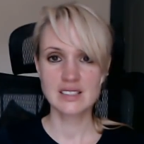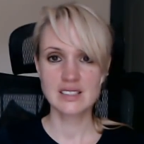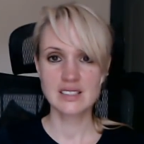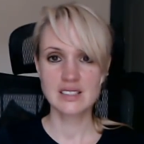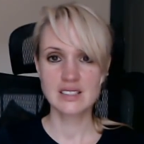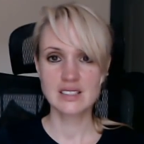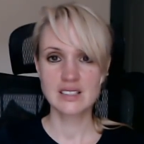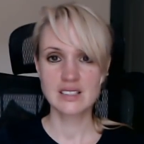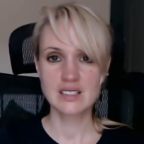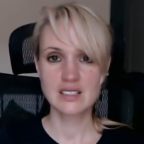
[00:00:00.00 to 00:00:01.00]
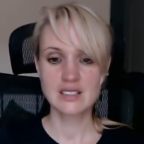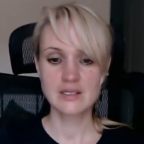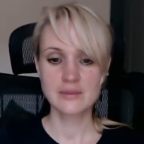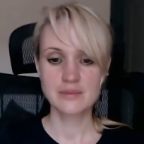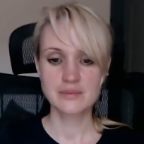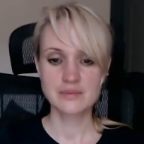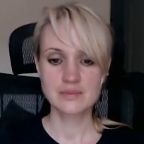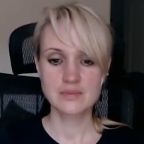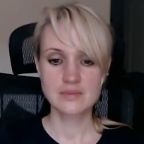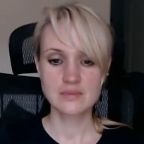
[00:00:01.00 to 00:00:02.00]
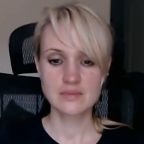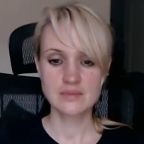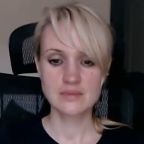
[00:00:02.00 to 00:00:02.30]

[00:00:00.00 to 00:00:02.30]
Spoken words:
Nothing is said.